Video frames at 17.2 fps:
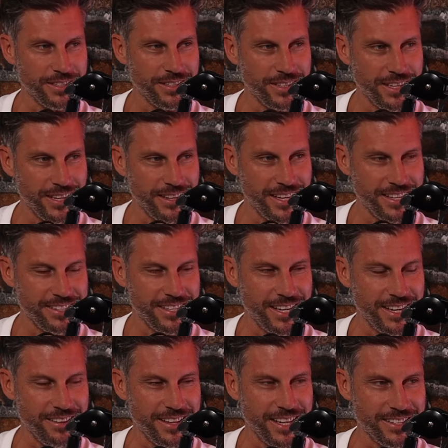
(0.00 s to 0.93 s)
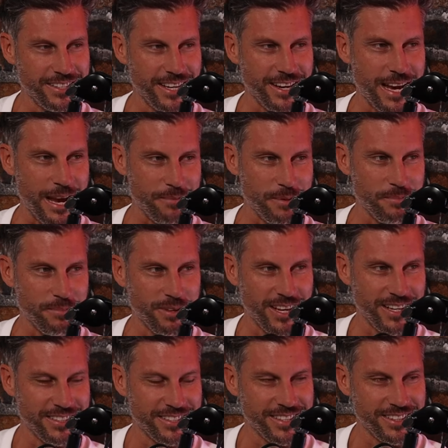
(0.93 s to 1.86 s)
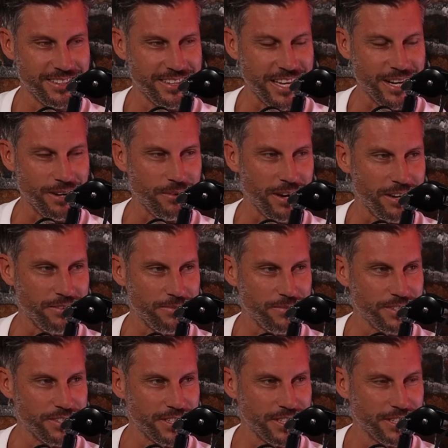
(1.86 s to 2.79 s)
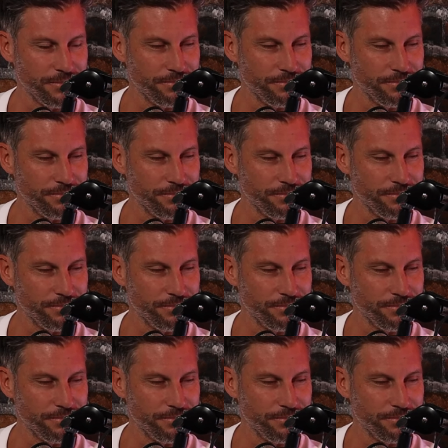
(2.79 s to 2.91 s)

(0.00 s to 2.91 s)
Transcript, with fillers: And yeah, that's our that's our happy place to get away from the city.